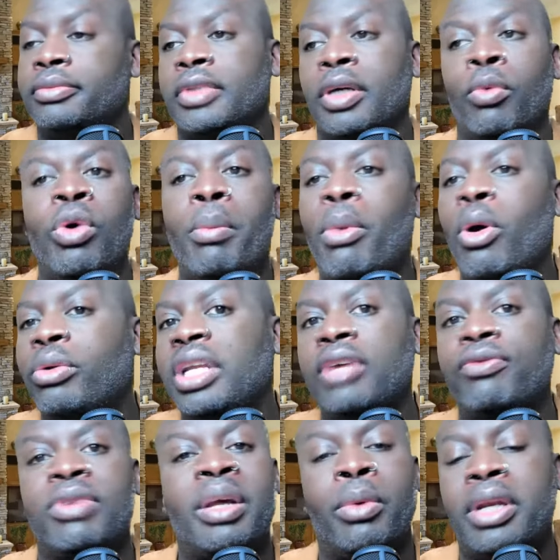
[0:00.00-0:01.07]
What
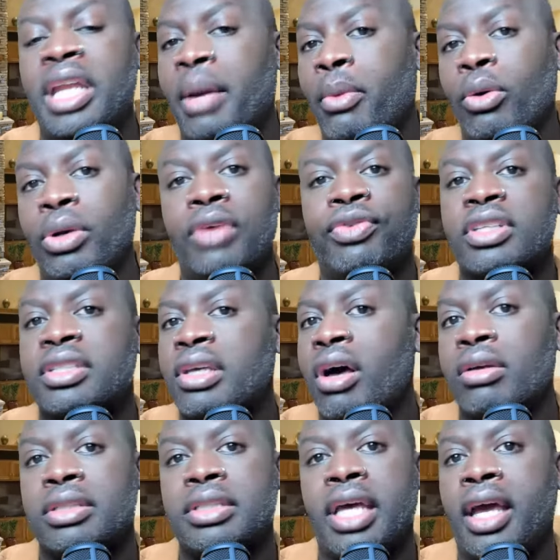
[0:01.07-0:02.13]
Monifa, what that Monifa
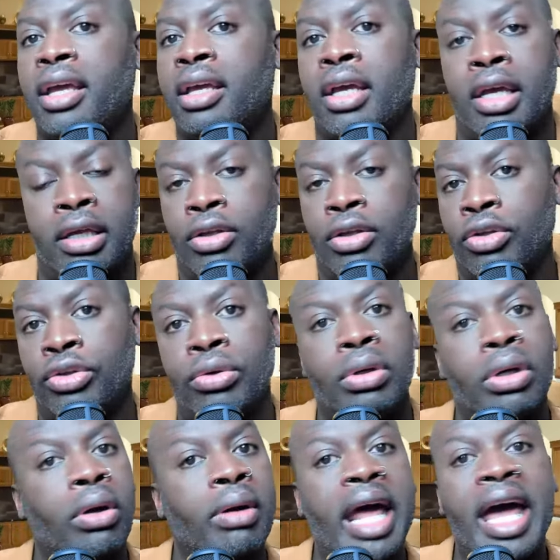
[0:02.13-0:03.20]
song say? You
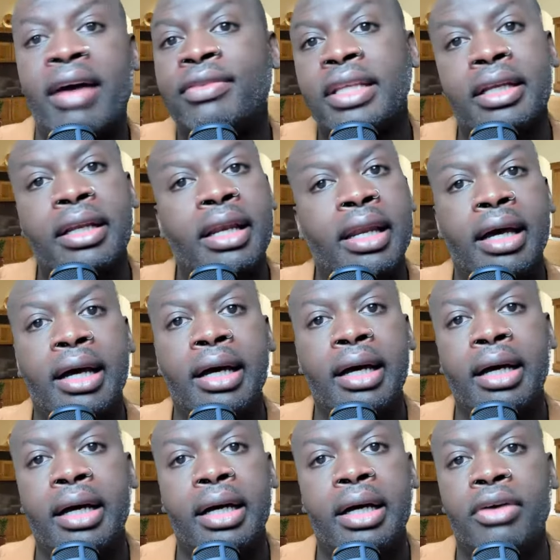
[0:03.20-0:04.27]
don't have to
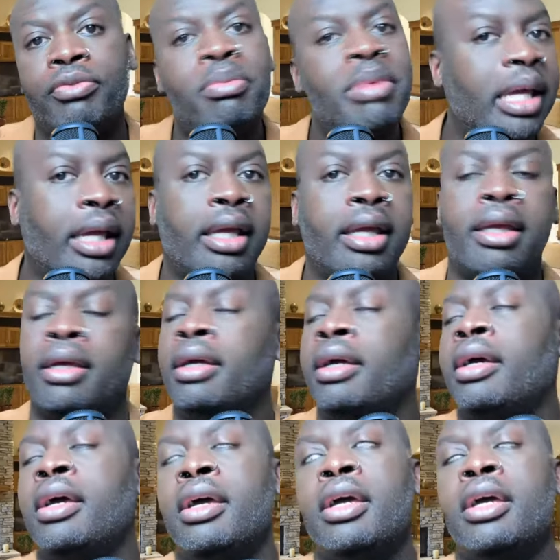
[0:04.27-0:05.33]
love me.
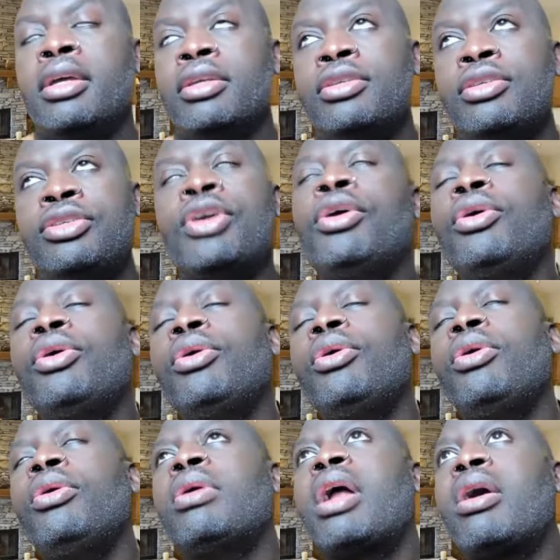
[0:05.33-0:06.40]

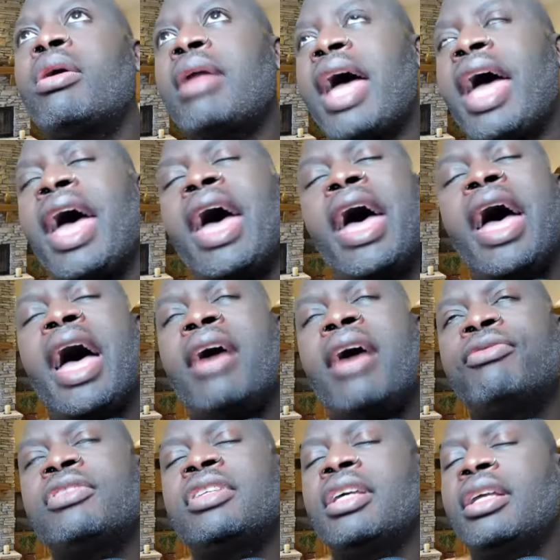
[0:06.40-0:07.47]
You don't
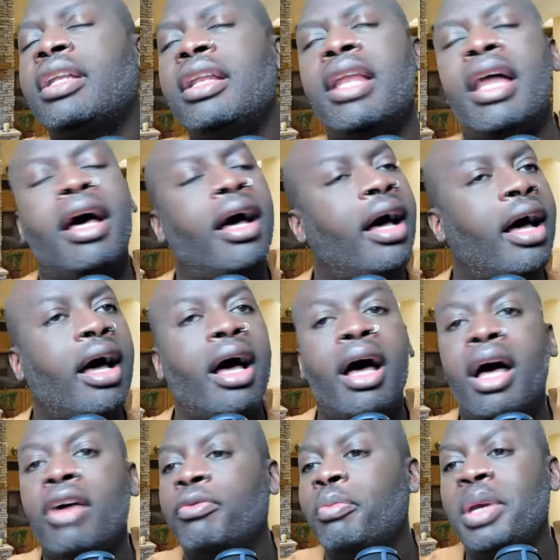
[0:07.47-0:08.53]
have to
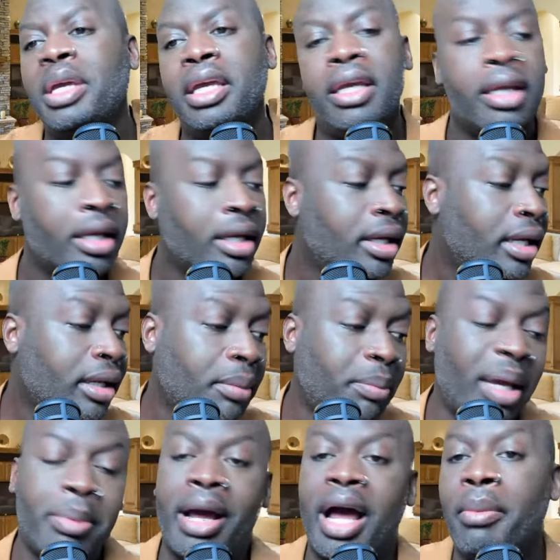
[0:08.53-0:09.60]
love me.
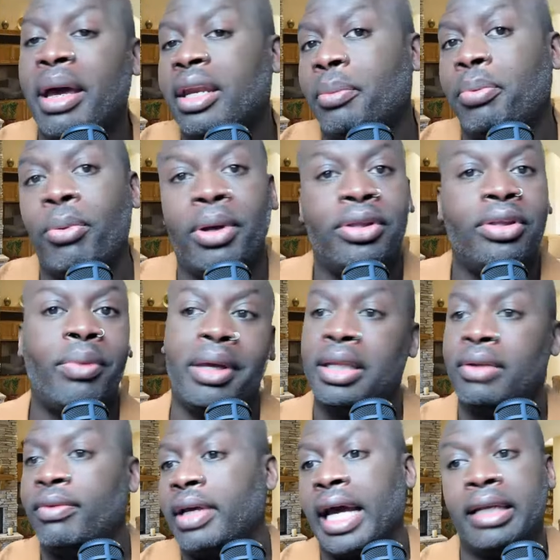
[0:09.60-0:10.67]
Baby, I'm at the point you ain't
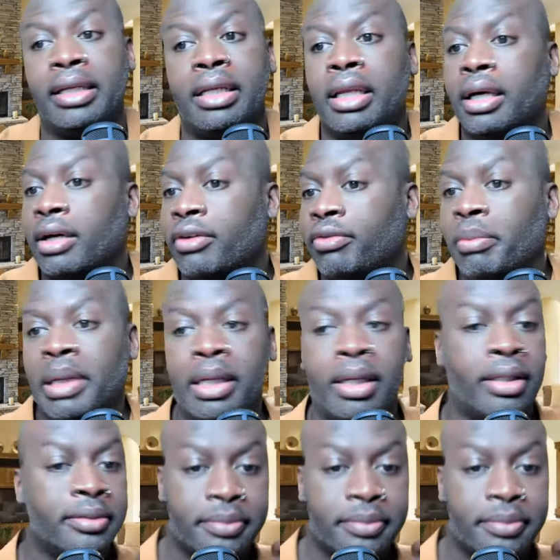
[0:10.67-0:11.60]
even got to love me.